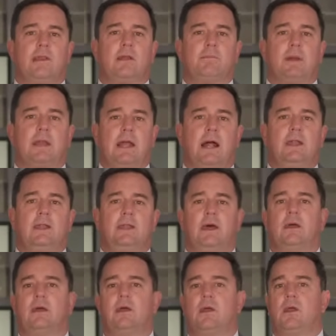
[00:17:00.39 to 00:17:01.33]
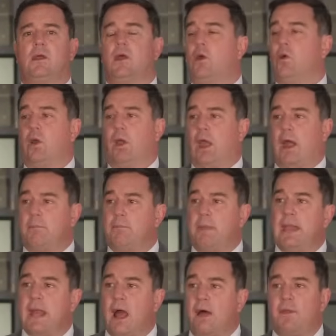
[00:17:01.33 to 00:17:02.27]
like Makanda and
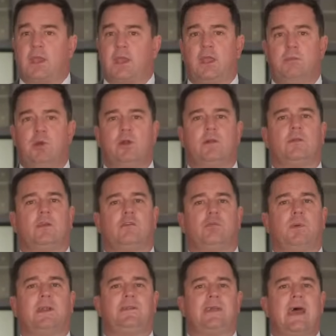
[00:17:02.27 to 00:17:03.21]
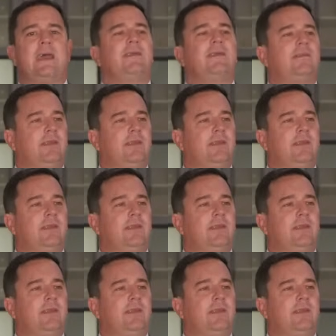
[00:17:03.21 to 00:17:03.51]
many other communities where Day